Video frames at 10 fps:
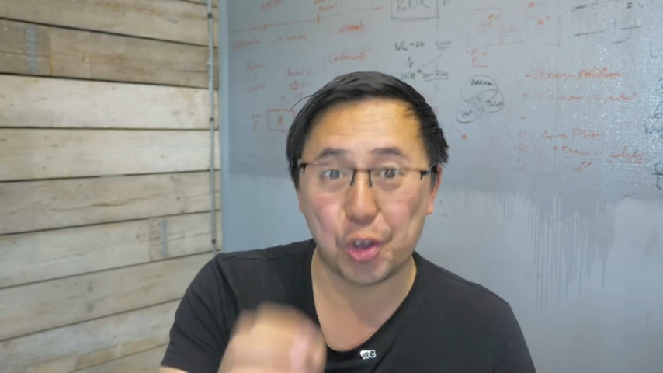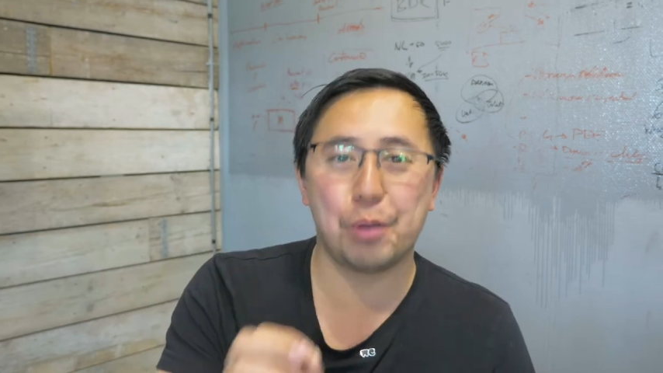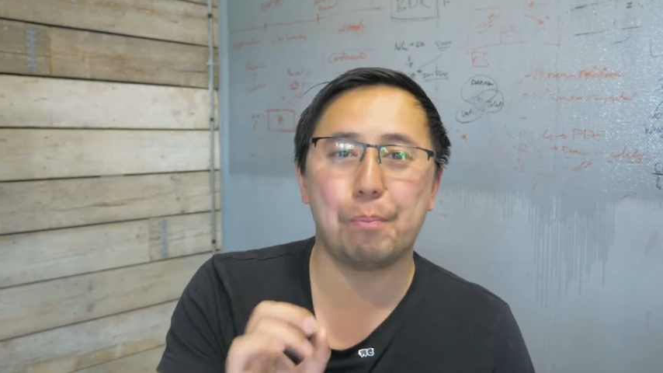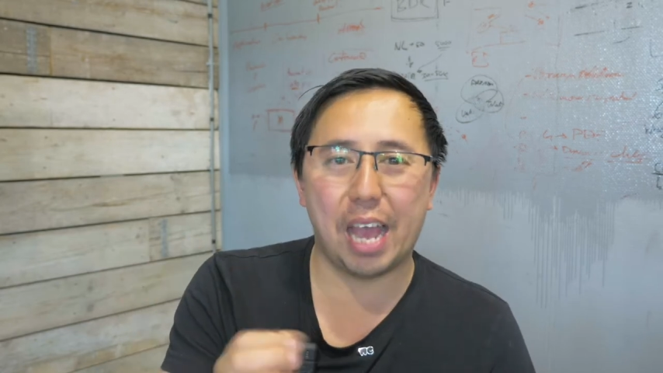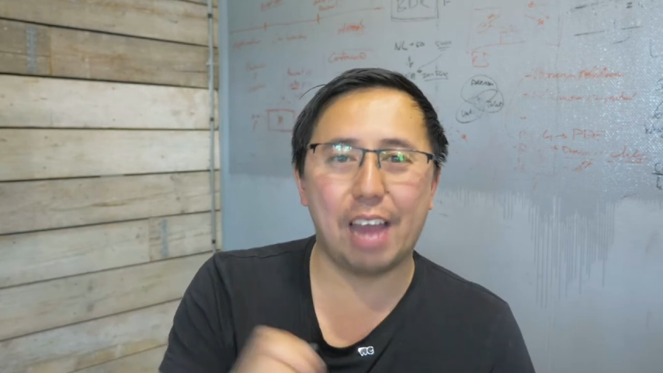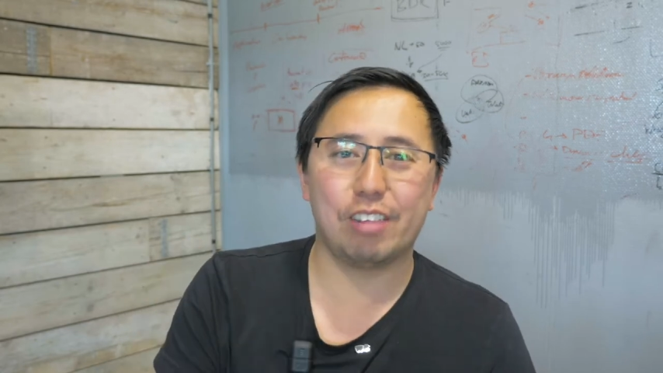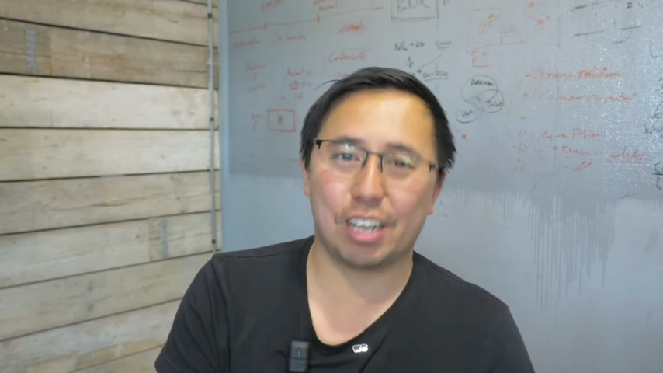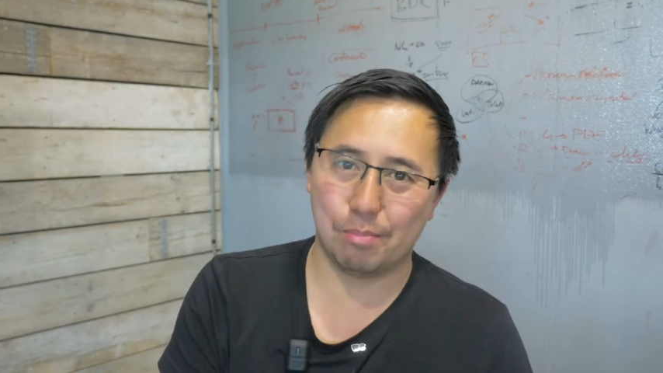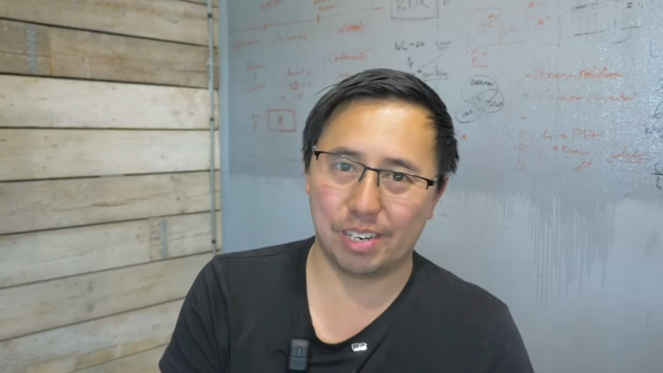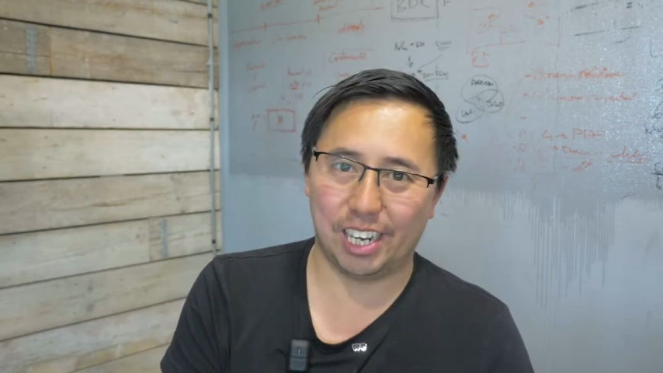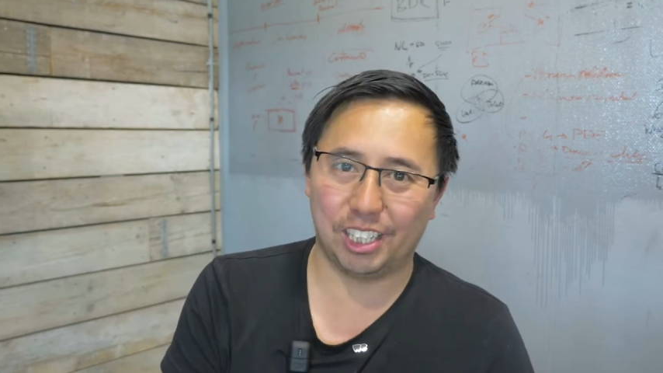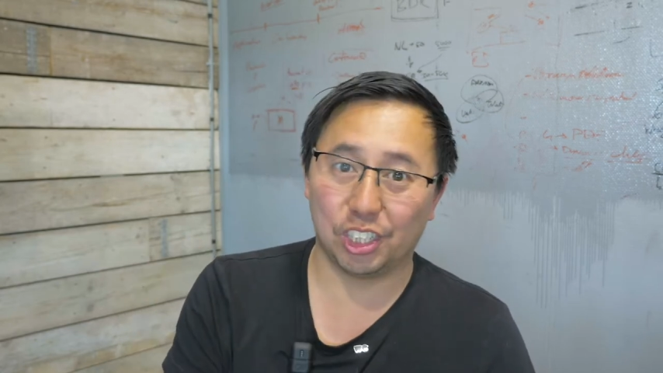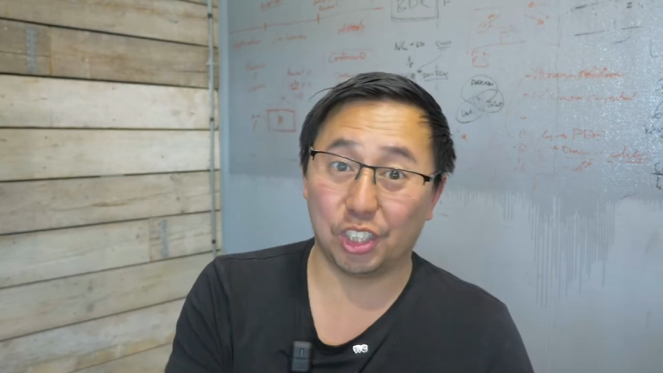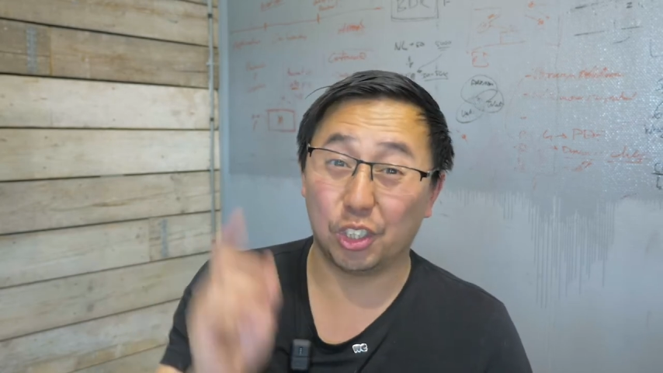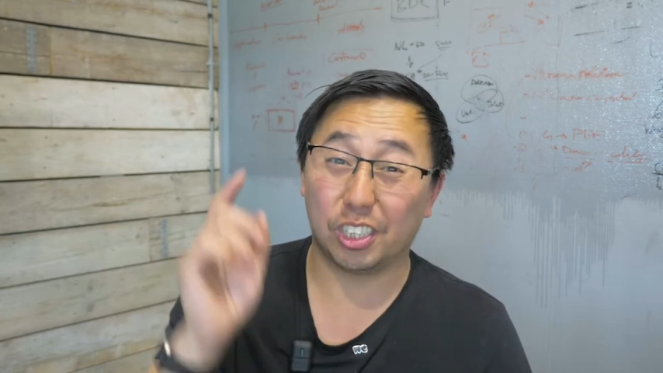good band
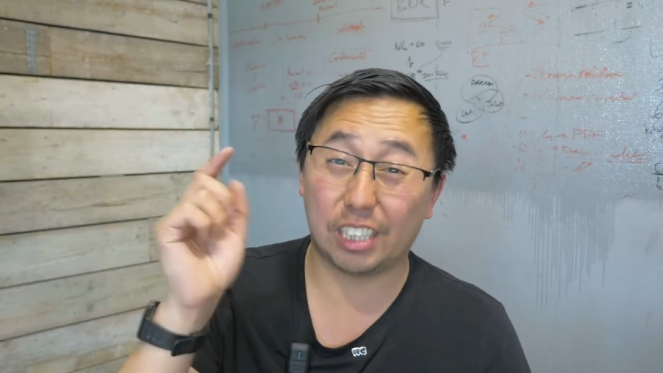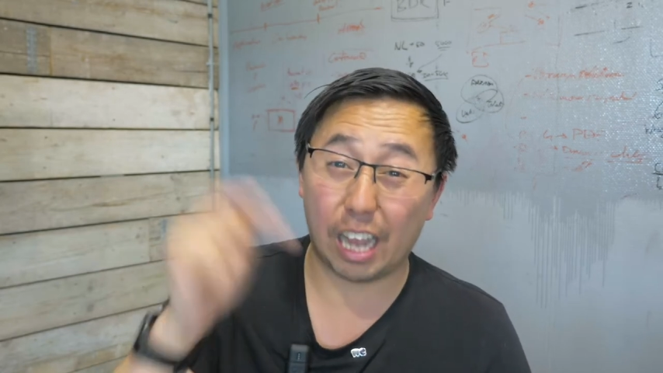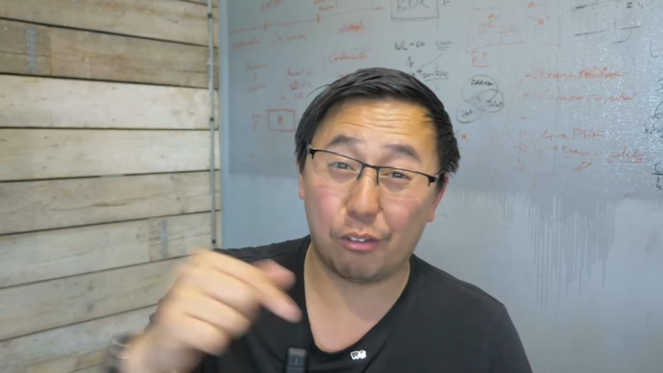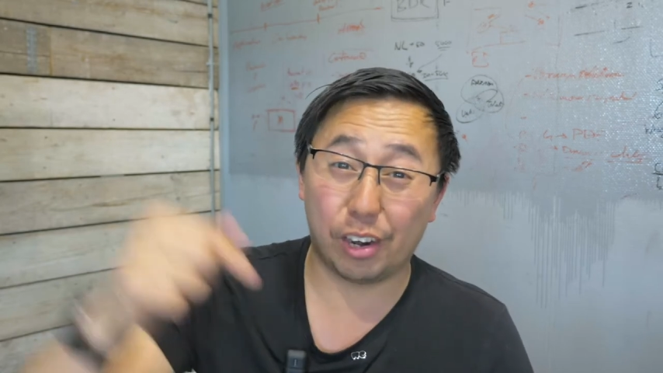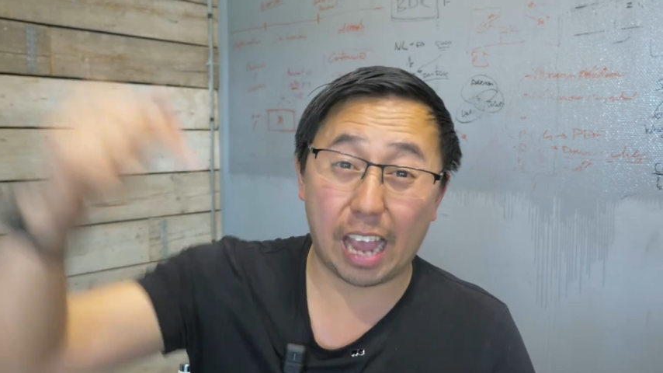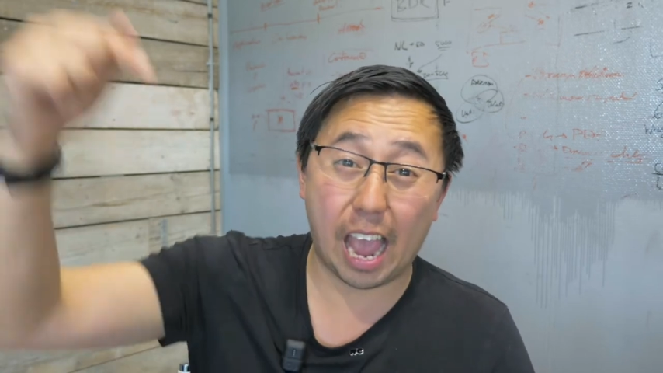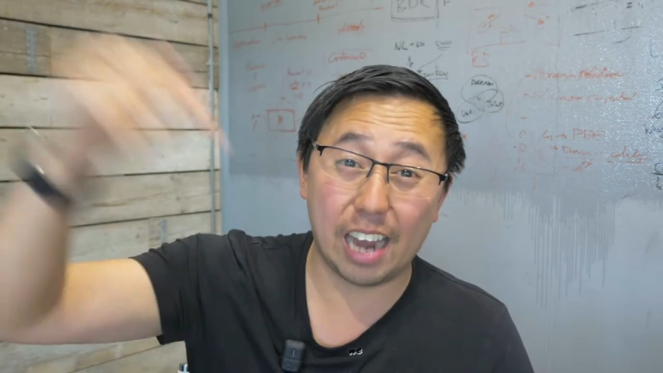recommendations, you should definitely